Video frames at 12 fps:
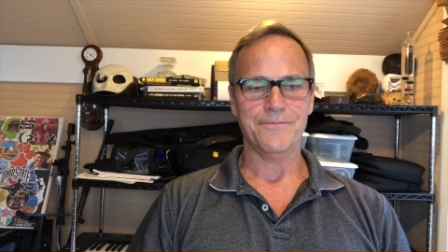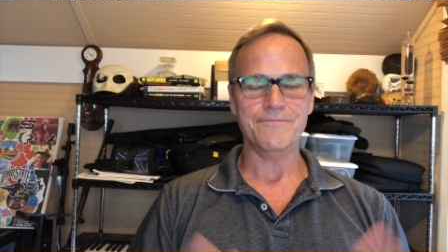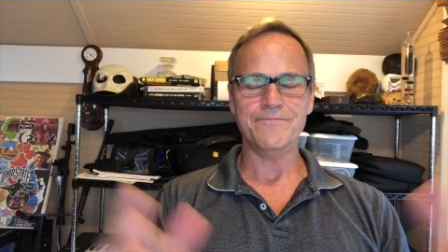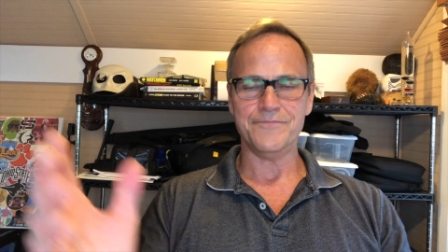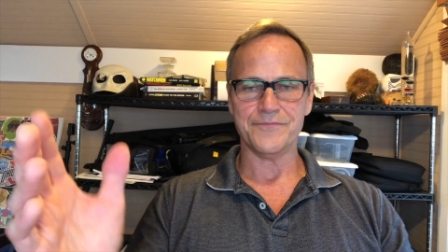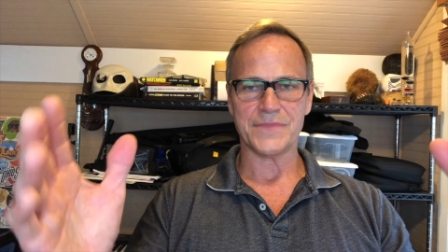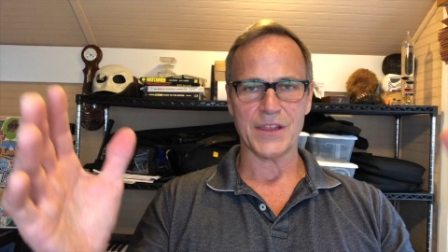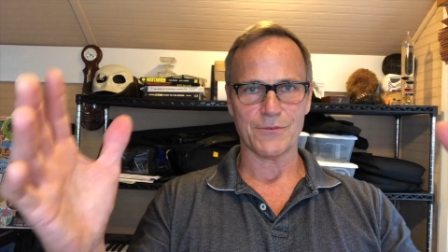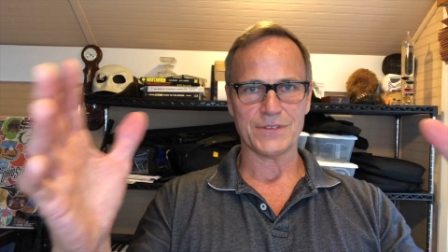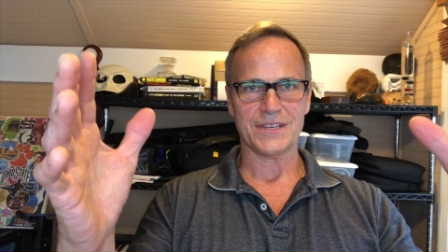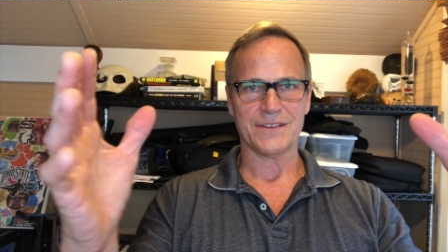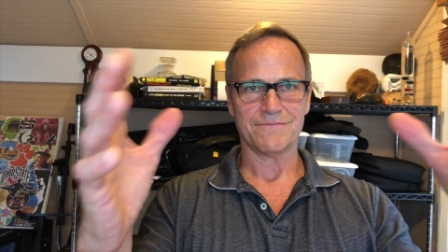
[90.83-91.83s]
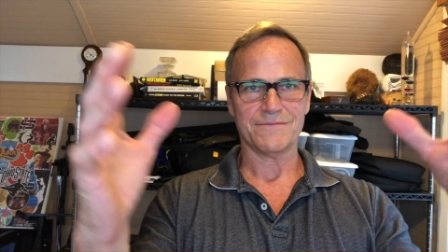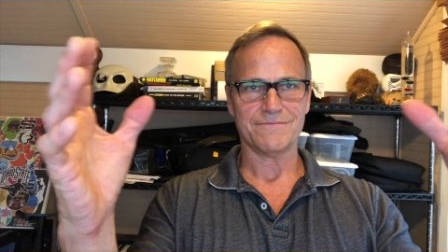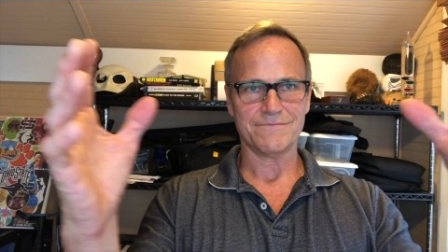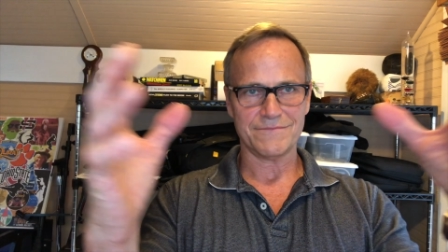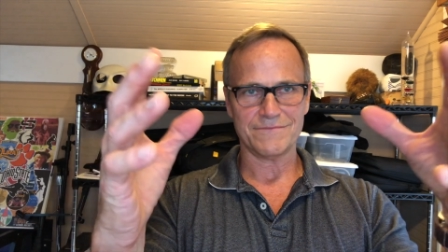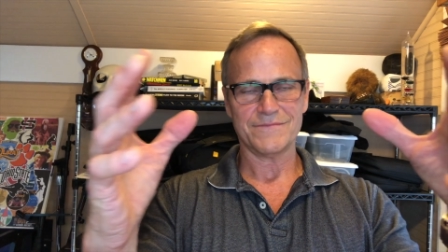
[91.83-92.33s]
there was a,
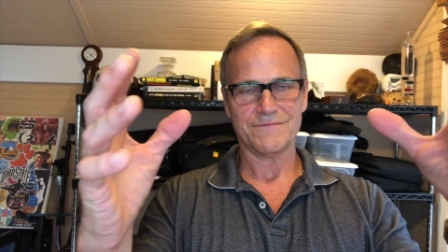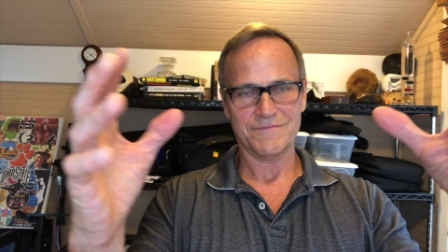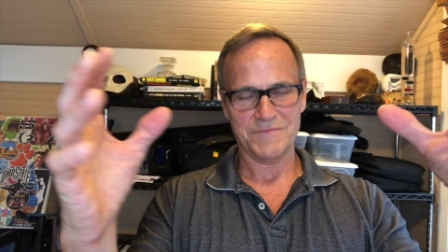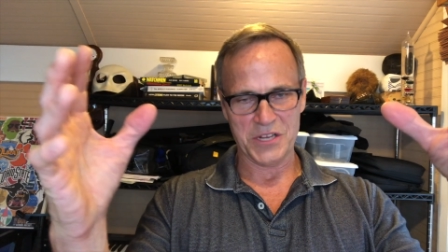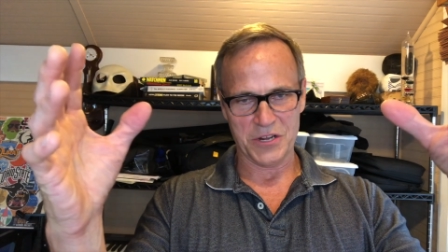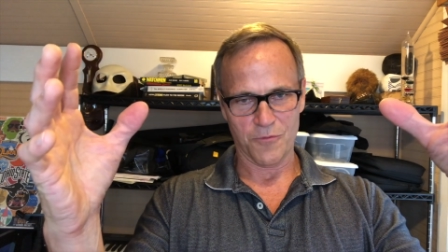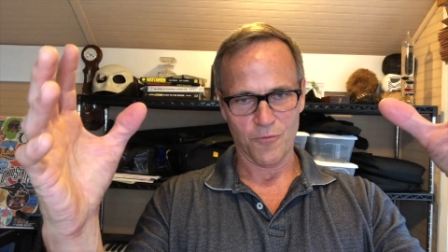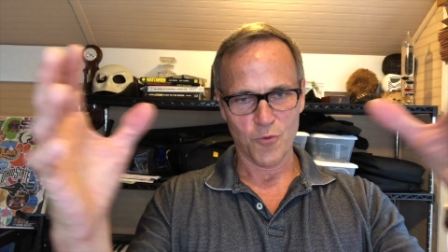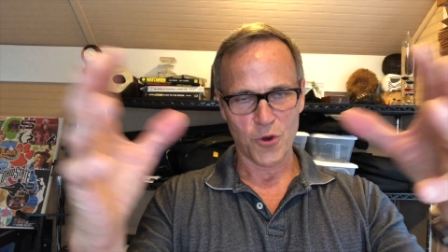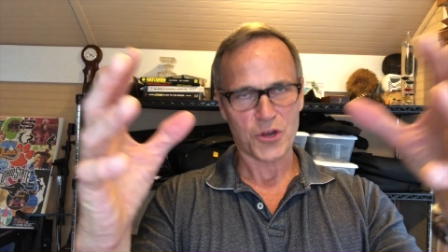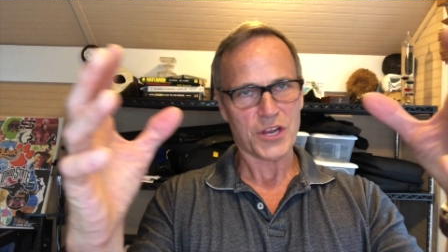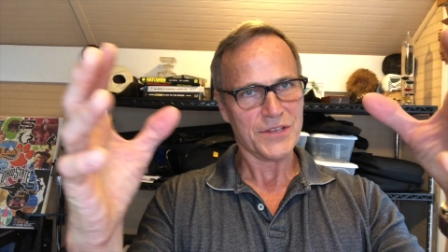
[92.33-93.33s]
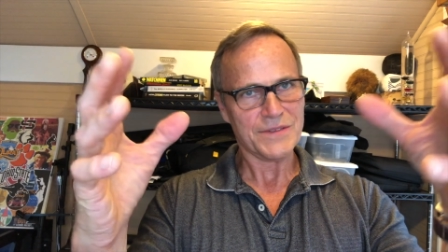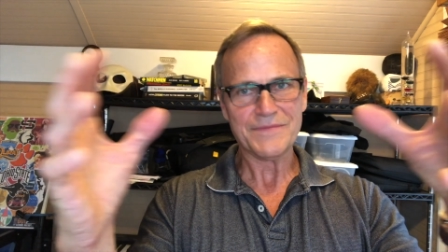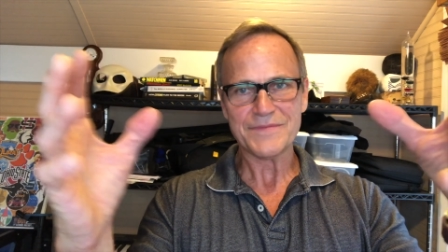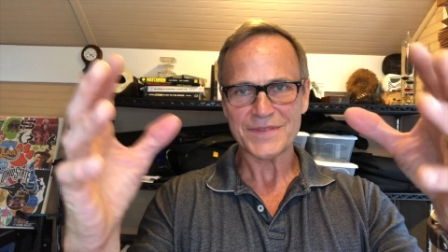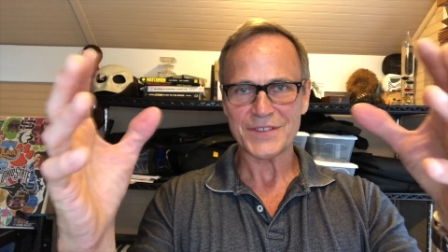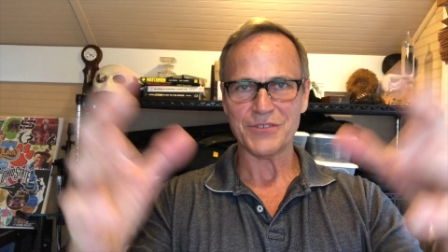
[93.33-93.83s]
you know, work
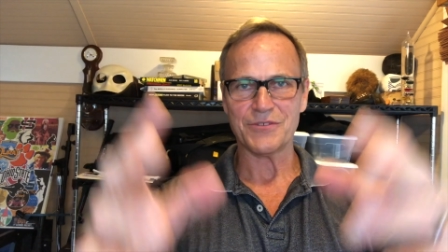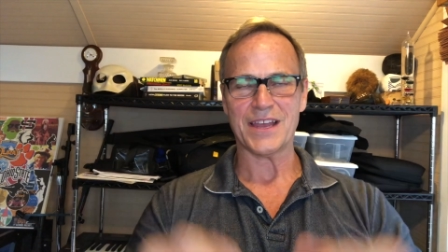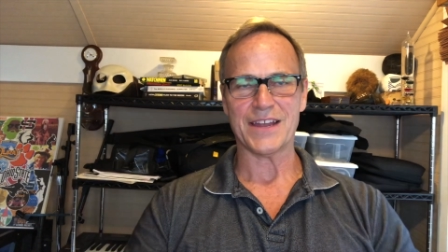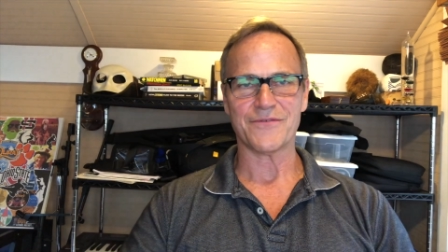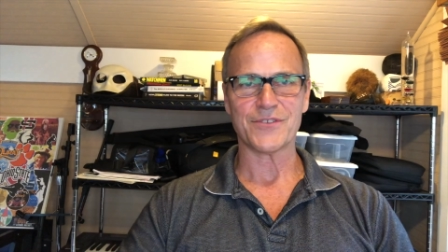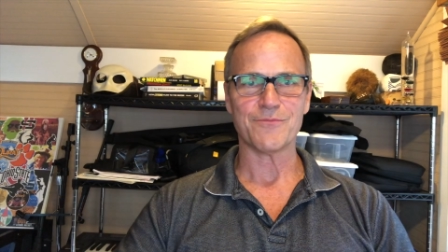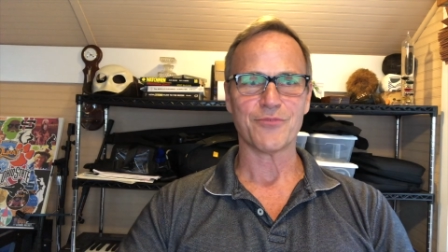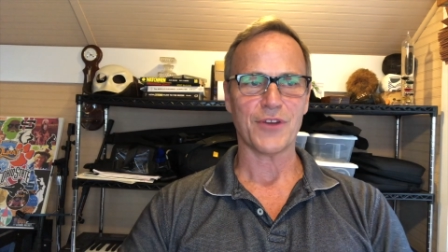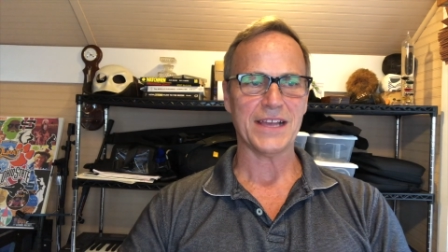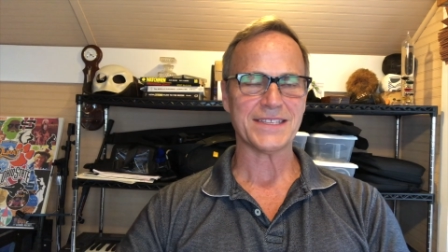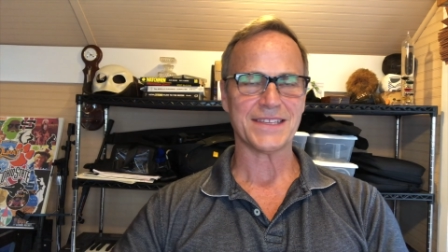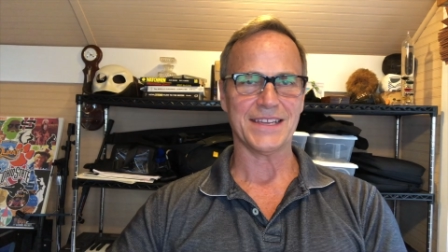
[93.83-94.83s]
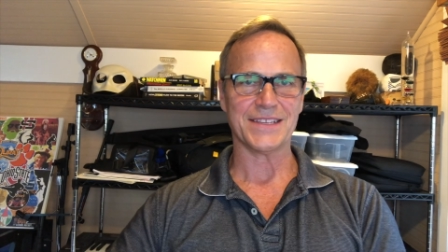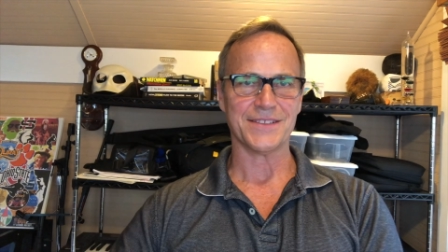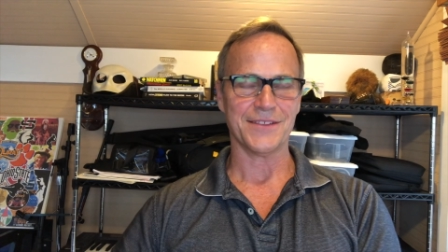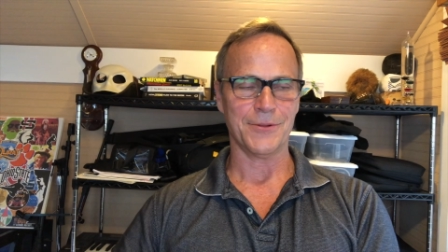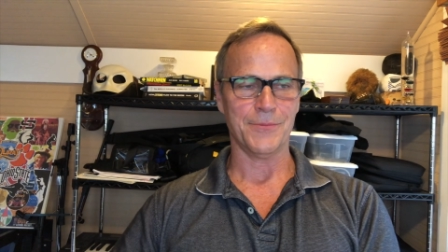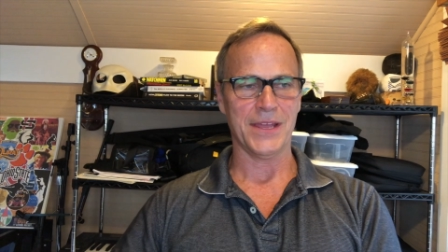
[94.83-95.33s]
to kind of compress things a
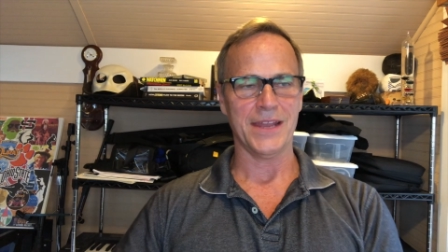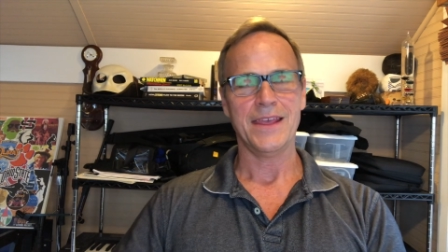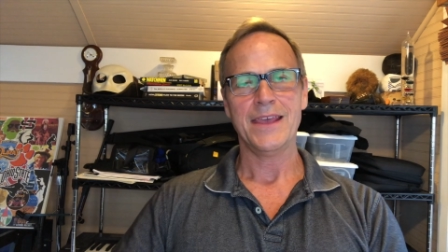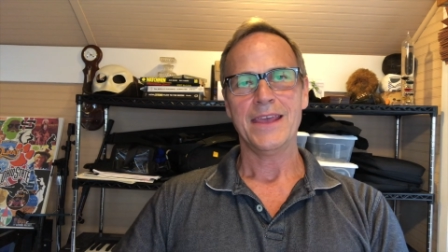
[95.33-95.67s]
little bit.